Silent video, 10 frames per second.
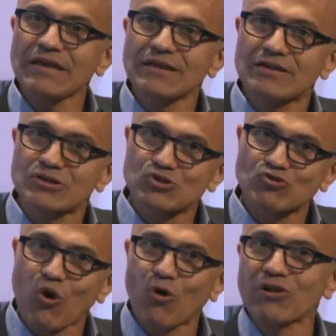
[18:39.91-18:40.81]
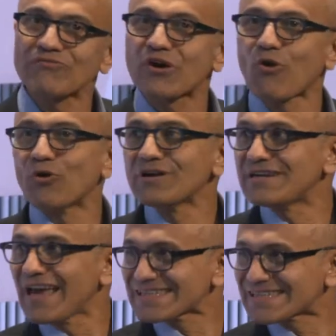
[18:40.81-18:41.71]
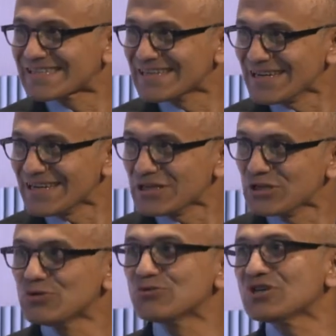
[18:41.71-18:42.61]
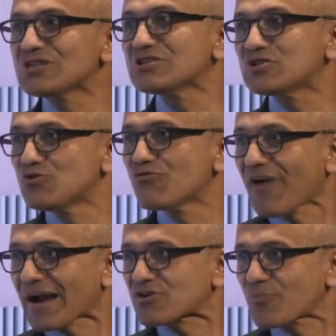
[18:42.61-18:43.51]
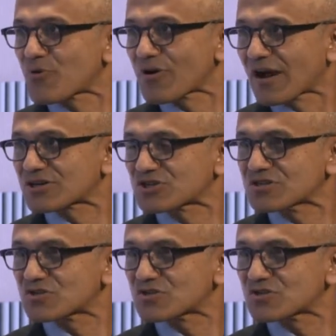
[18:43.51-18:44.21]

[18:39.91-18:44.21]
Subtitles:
in control of their own destiny using this new factor of production.